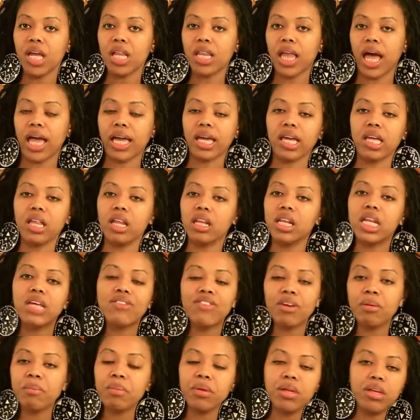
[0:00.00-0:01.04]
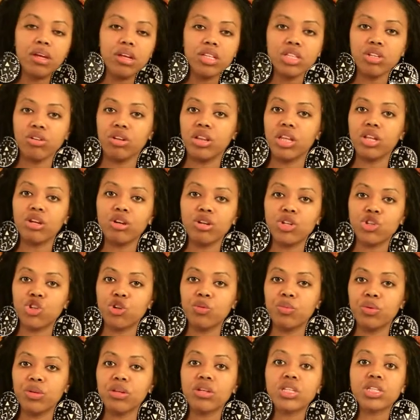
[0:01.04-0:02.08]
like living books or
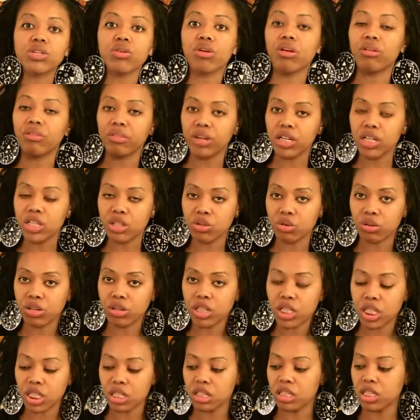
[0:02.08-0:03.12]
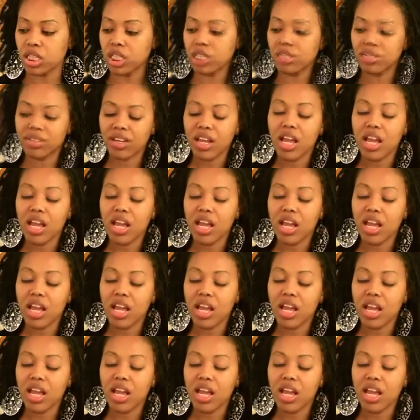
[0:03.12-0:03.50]
literature books or resources.